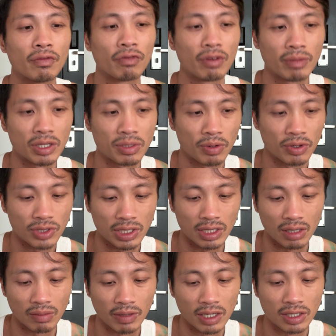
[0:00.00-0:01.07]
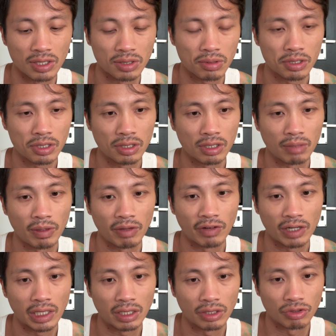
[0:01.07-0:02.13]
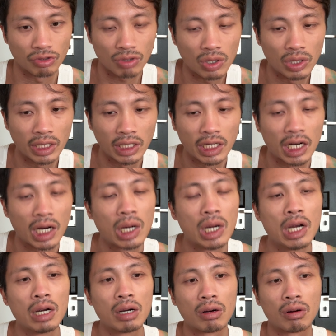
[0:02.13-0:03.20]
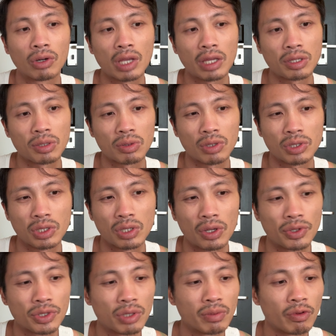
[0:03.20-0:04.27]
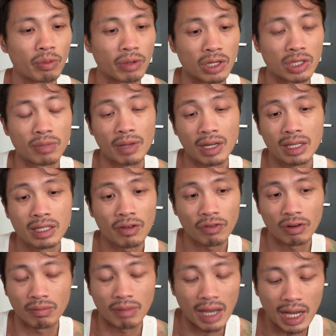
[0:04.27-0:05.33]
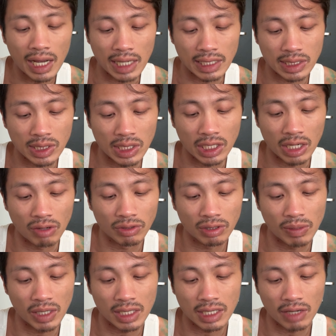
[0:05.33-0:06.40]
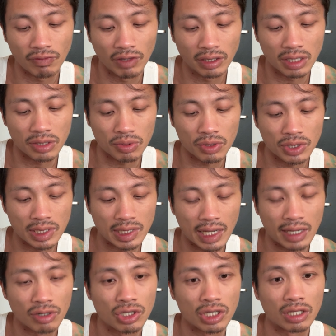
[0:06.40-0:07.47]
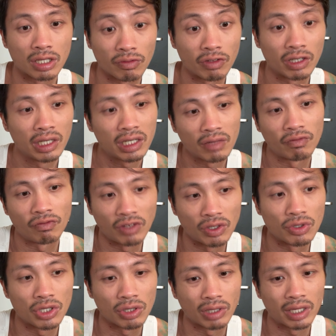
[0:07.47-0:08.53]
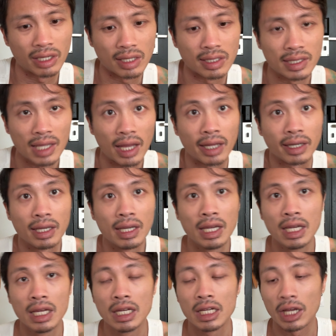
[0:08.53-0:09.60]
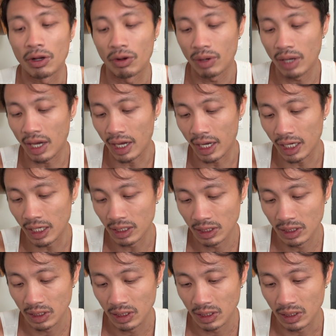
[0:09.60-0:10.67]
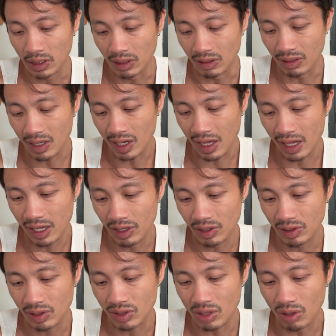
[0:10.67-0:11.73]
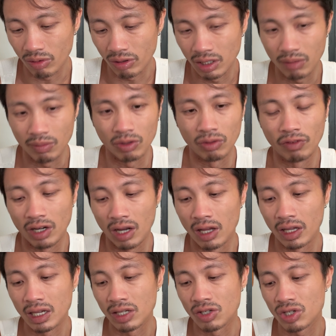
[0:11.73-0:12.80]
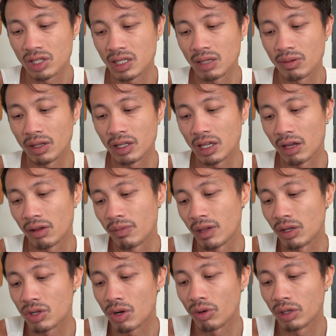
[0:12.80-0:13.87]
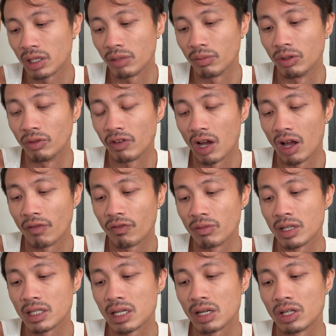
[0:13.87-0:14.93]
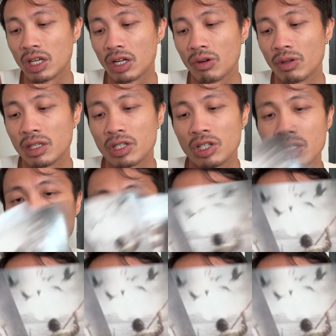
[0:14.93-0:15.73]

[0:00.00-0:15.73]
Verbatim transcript: from this person here because this person could be very controlling here or that this person also wears many different masks. You know, it's because I feel like this person's energy could really confuse you, like I said. Okay. Yeah, you're totally moving. Uh, it's just I mean, you're totally moving on from this here. You know, it just seems